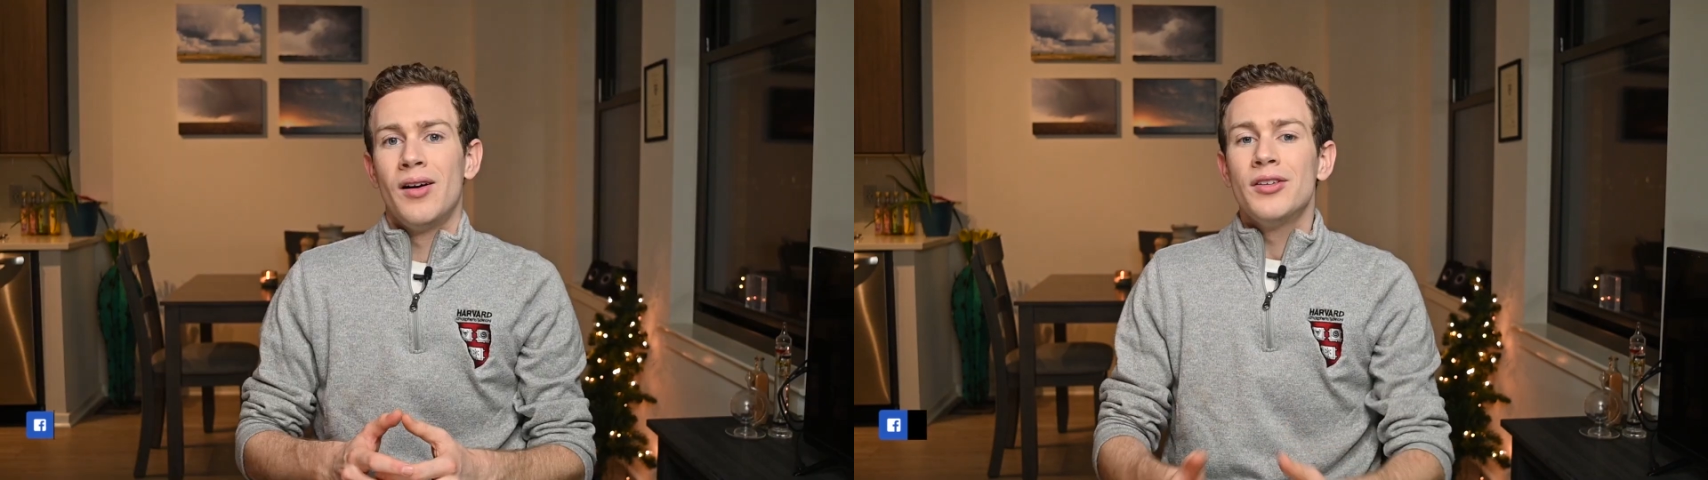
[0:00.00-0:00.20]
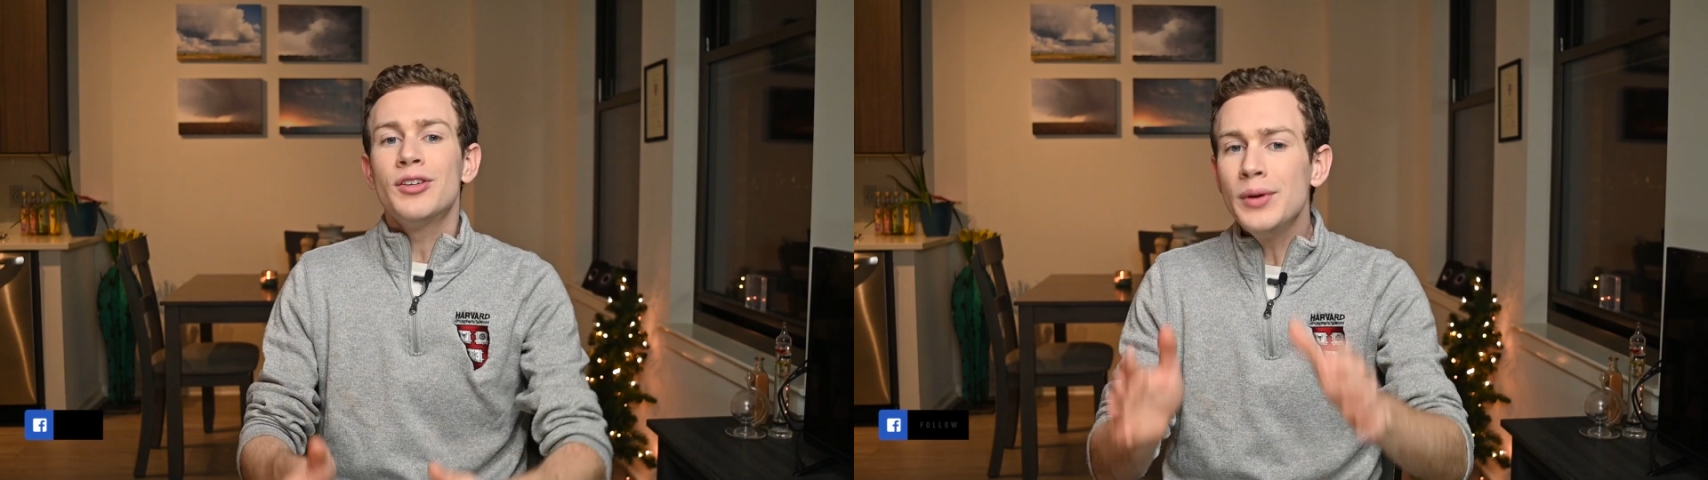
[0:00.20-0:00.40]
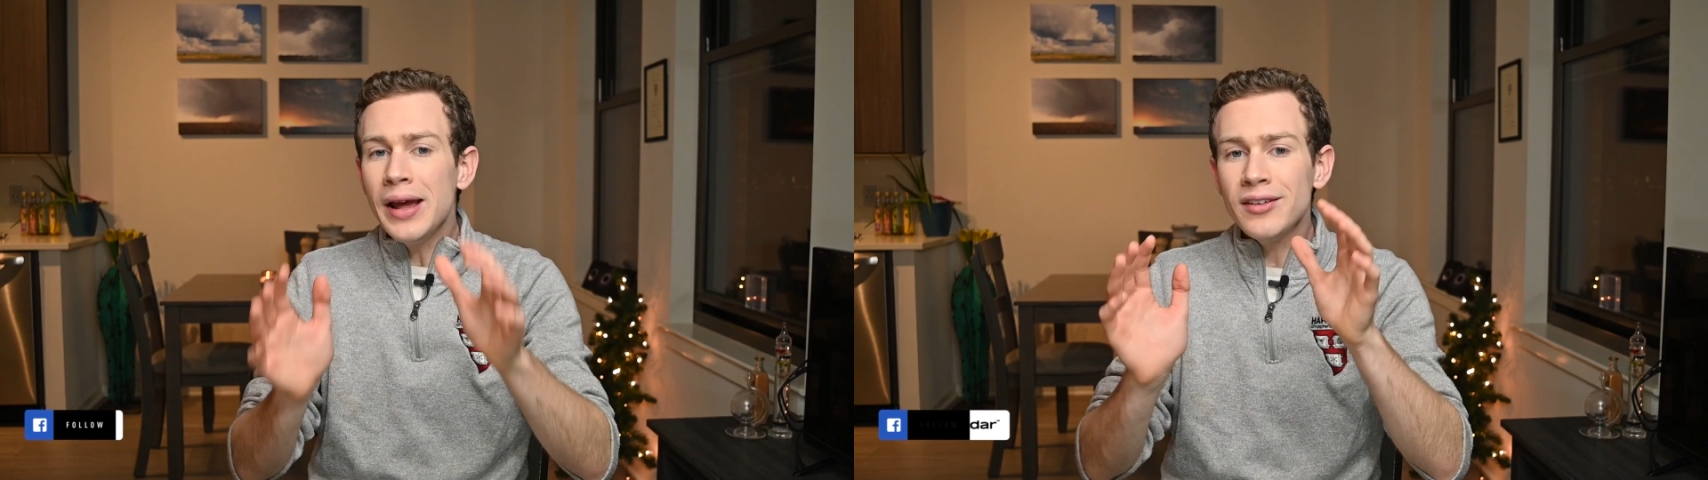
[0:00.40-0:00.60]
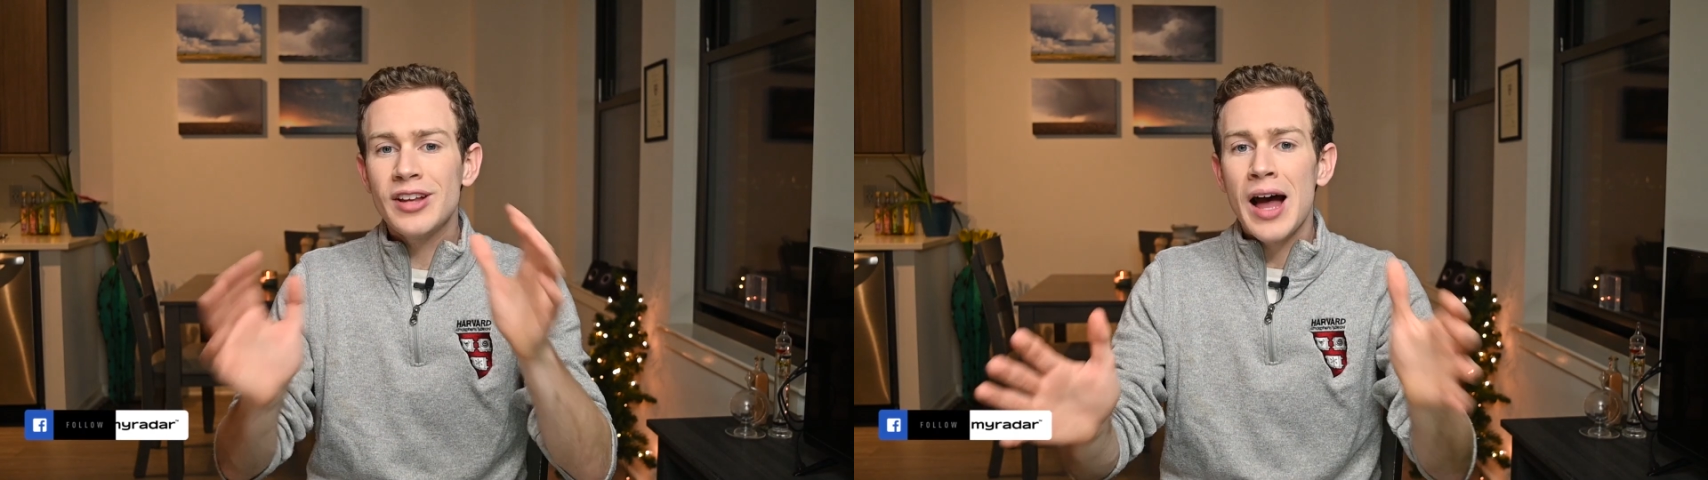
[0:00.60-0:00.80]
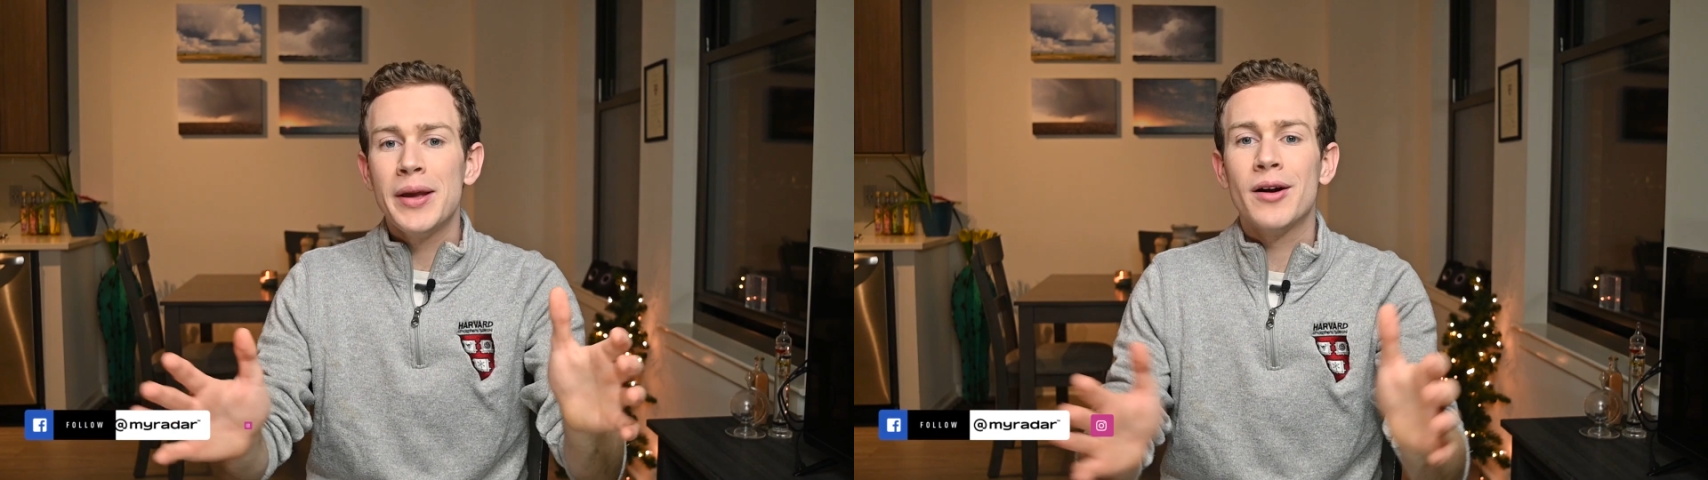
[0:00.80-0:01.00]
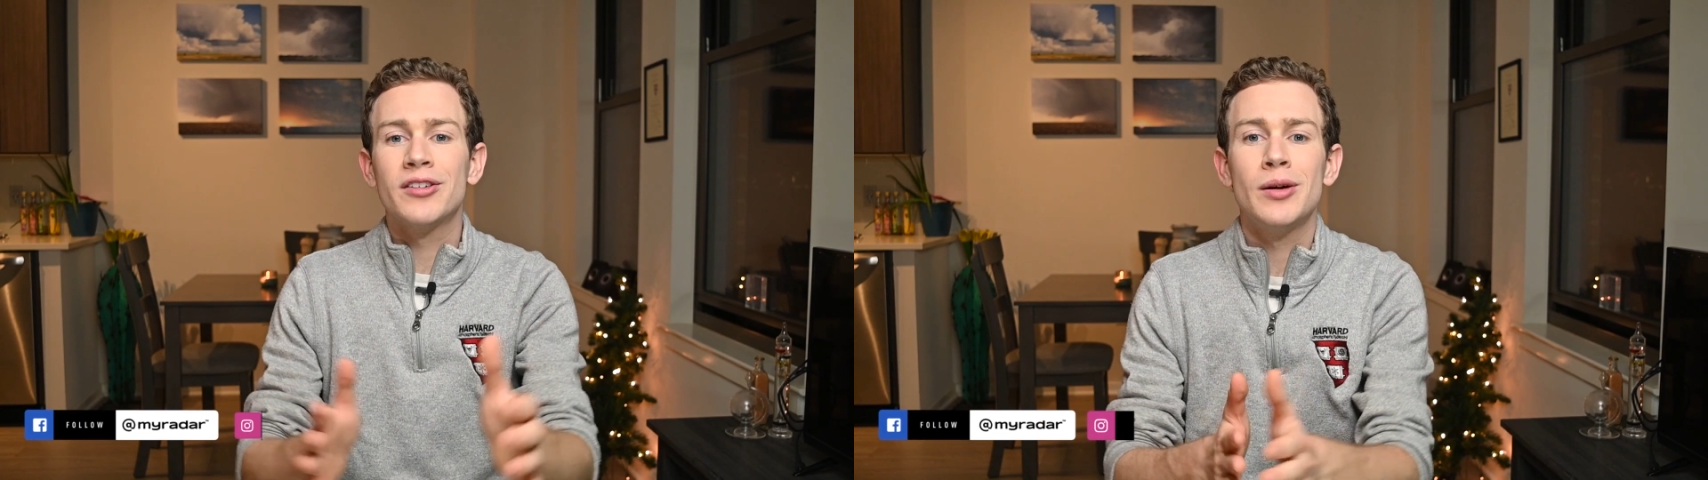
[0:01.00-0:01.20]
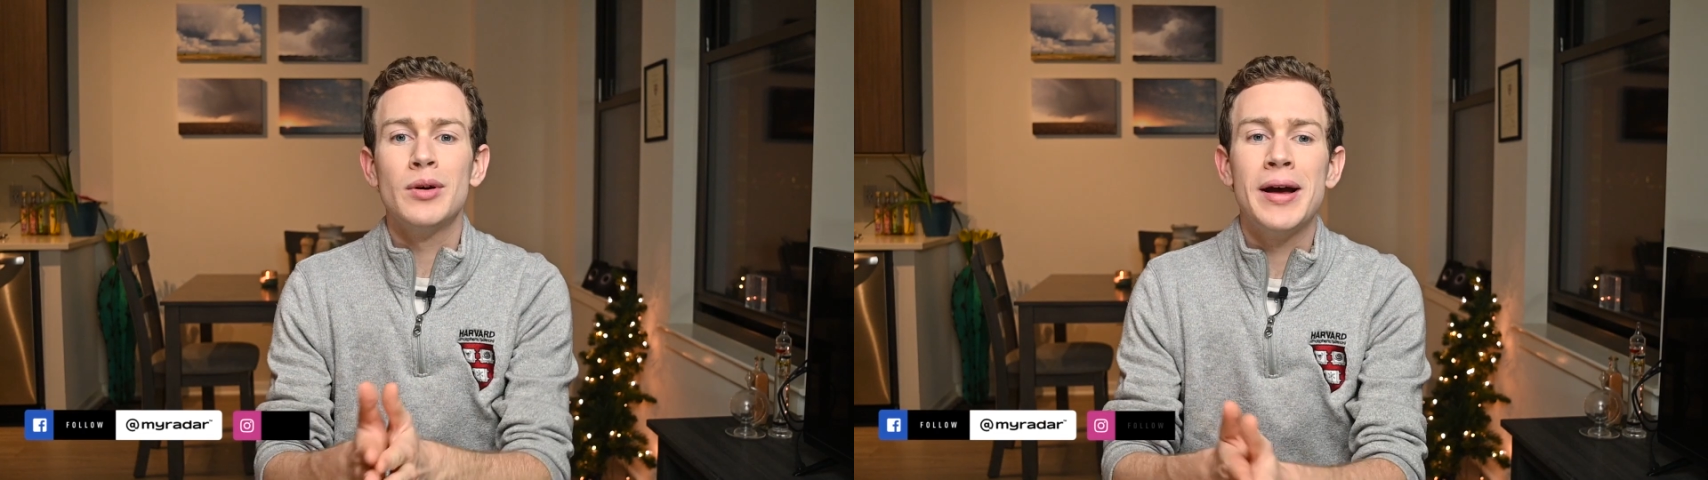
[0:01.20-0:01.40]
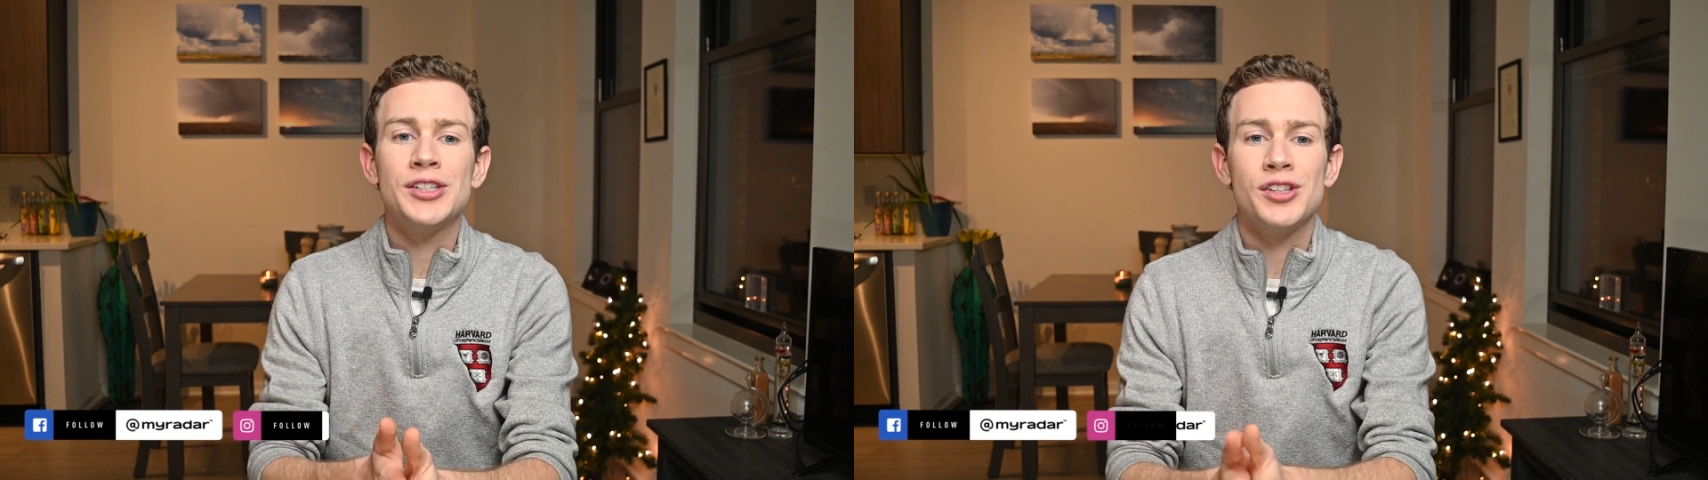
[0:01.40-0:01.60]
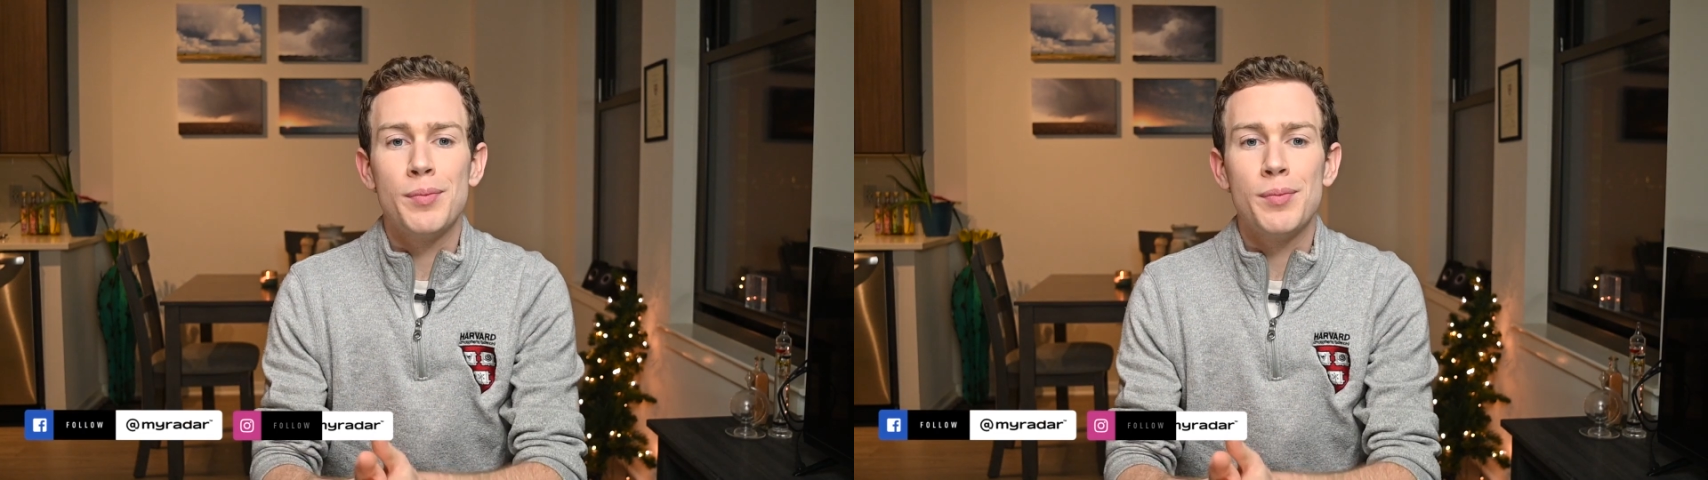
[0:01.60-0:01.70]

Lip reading: So next time you hear someone mention